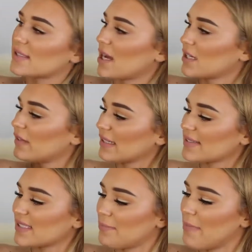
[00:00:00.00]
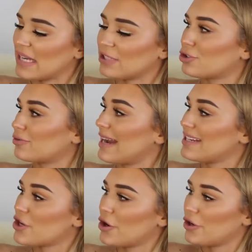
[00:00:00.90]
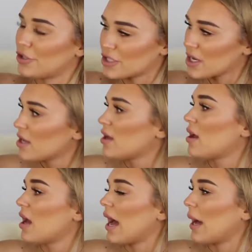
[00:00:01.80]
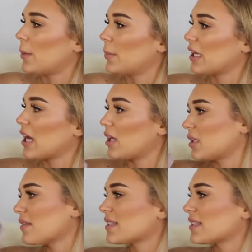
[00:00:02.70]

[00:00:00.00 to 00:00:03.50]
It's kind of like a cement gray toned color.